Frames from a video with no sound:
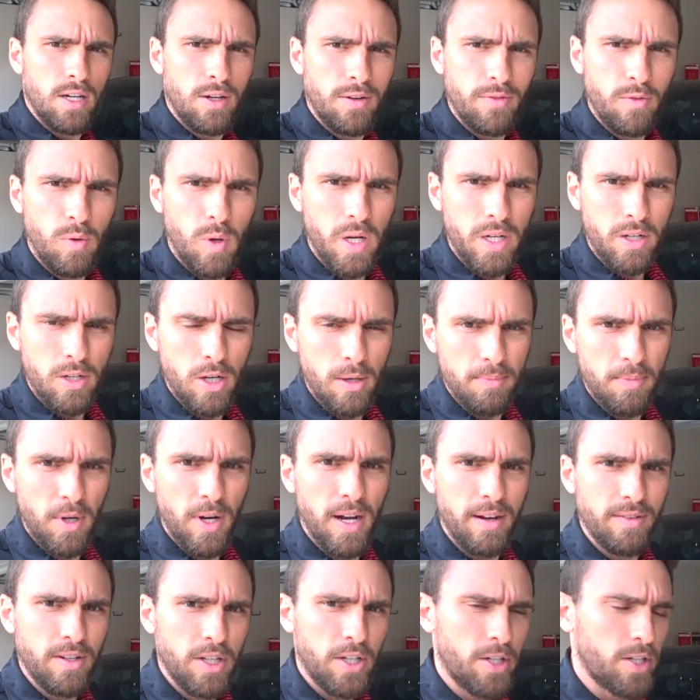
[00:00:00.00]
everyone, hope you're
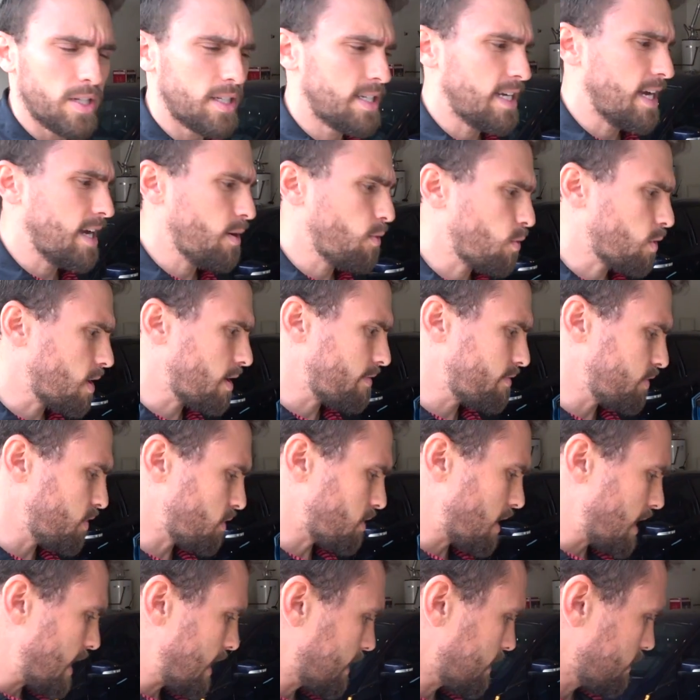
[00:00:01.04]
having a good day wherever
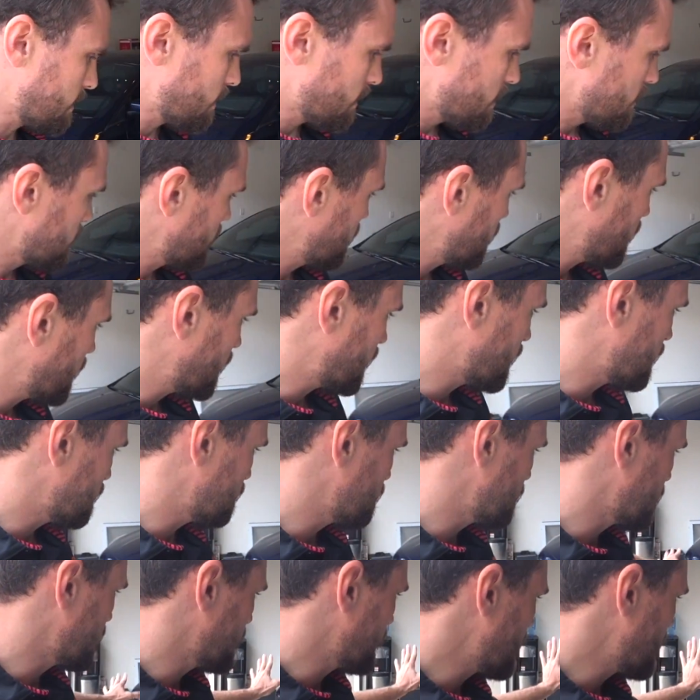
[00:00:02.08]
you're at. The